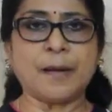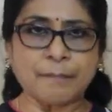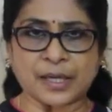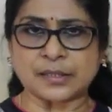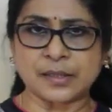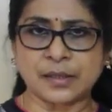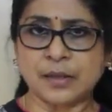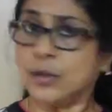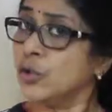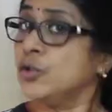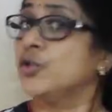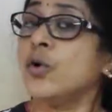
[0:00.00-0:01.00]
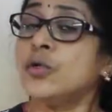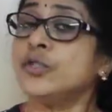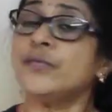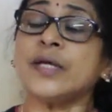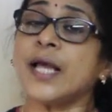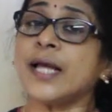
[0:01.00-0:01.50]
But
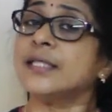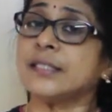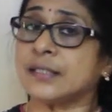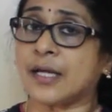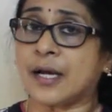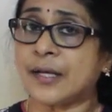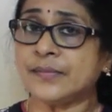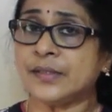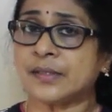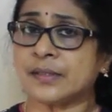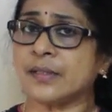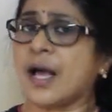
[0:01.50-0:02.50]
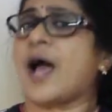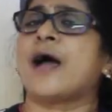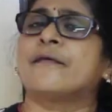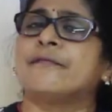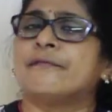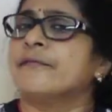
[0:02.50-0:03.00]
don't we at times
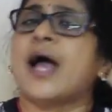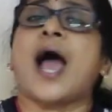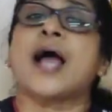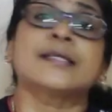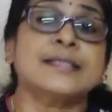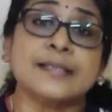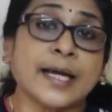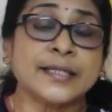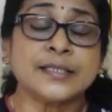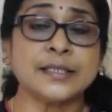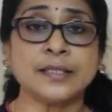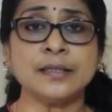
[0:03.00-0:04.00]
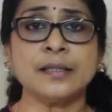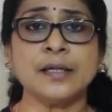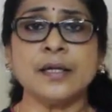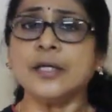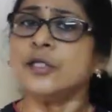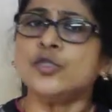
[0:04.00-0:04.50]
have anxiety?
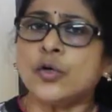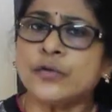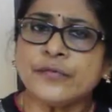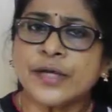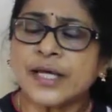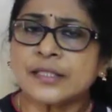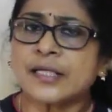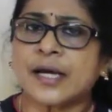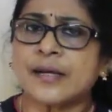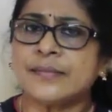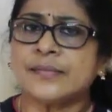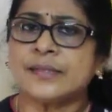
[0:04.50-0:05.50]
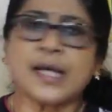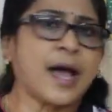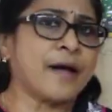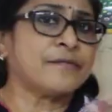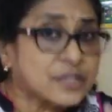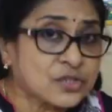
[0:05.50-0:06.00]
Don't we at times
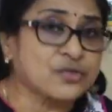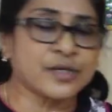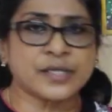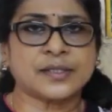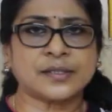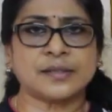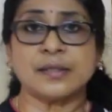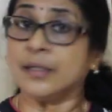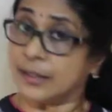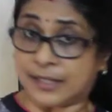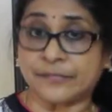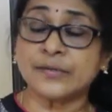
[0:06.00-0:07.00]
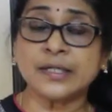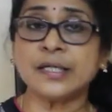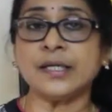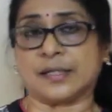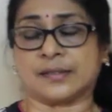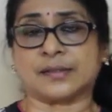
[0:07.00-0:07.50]
have stress?
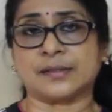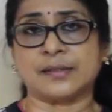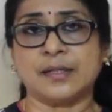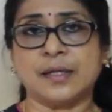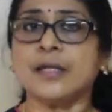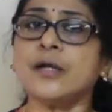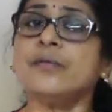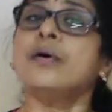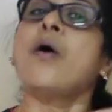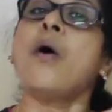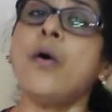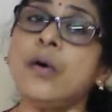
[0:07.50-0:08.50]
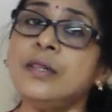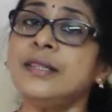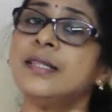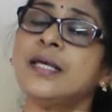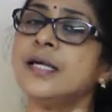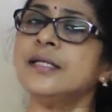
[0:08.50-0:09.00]
Definitely yes. Now
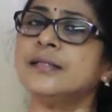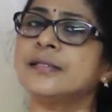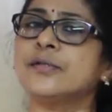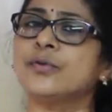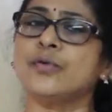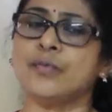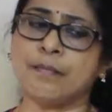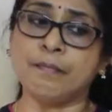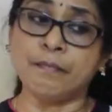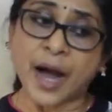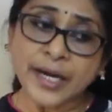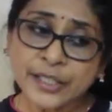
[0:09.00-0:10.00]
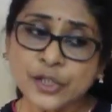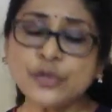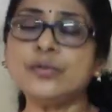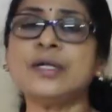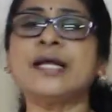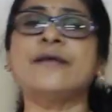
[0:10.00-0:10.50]
all these
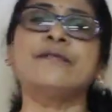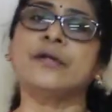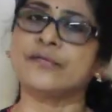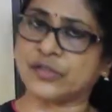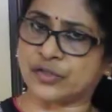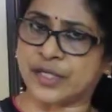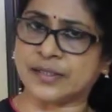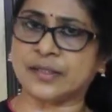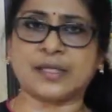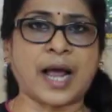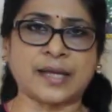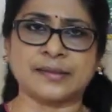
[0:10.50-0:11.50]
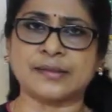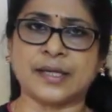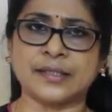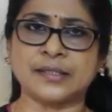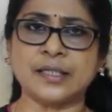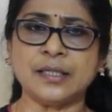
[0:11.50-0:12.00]
minute level of stress and
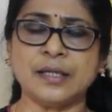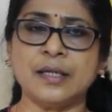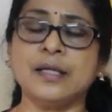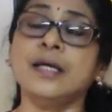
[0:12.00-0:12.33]
anxiety